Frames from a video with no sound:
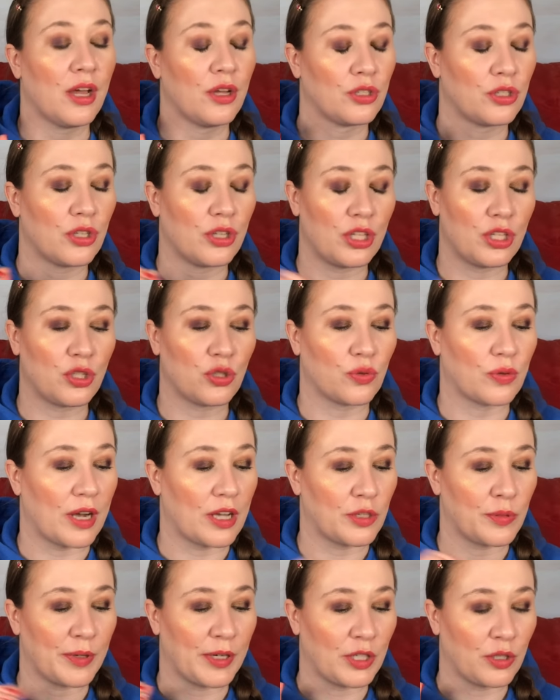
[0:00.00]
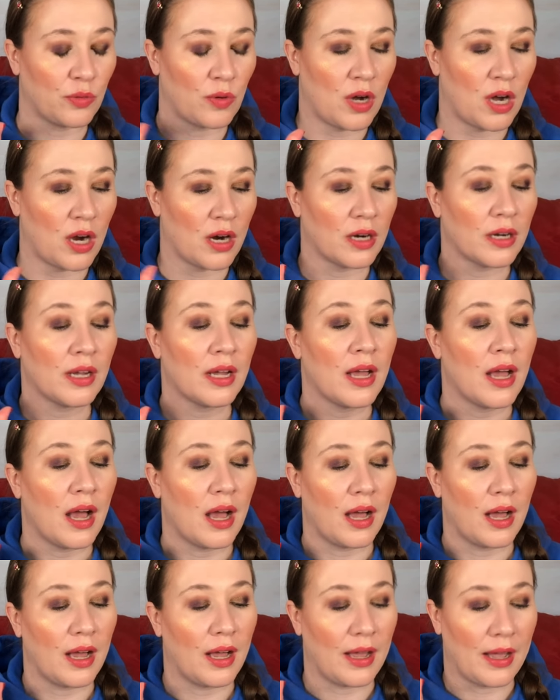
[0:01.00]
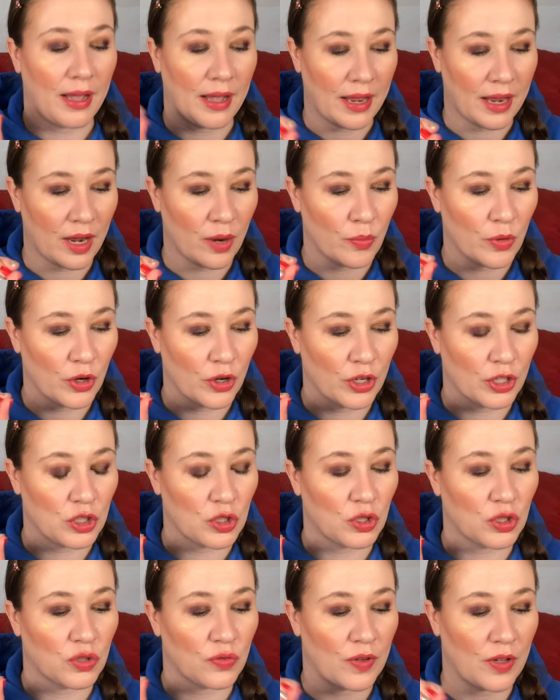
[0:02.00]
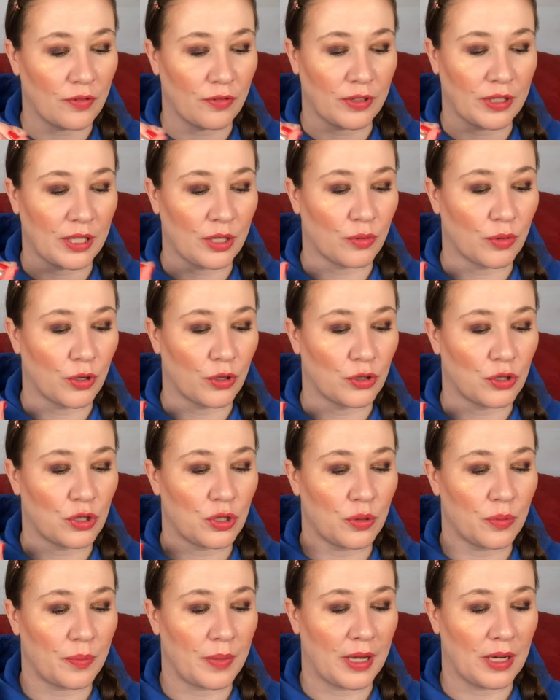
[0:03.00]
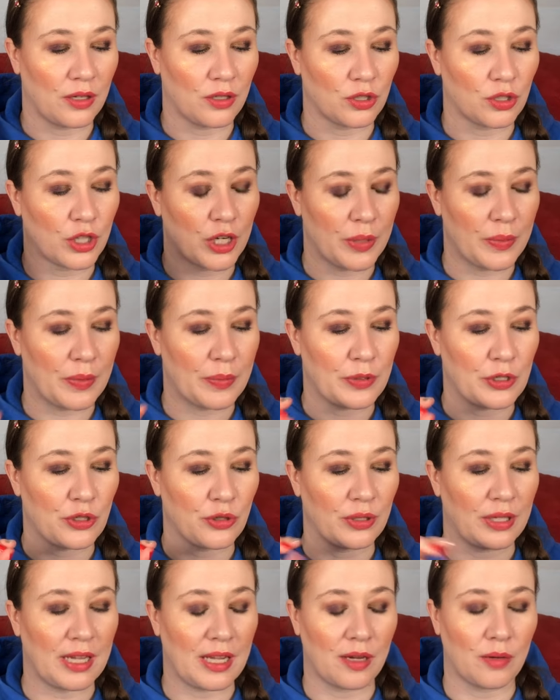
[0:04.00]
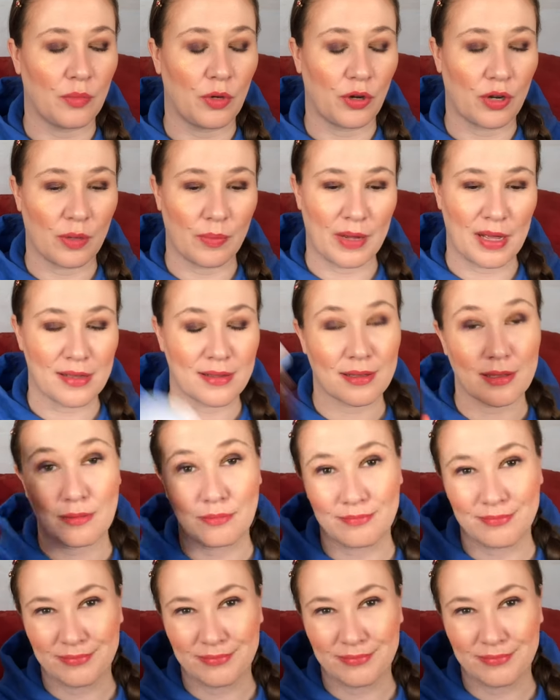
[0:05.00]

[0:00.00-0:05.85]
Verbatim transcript: So this is Raspberry Noir, uh, amber crystals, velvety rose petals, creamy patchouli, and mocha musk.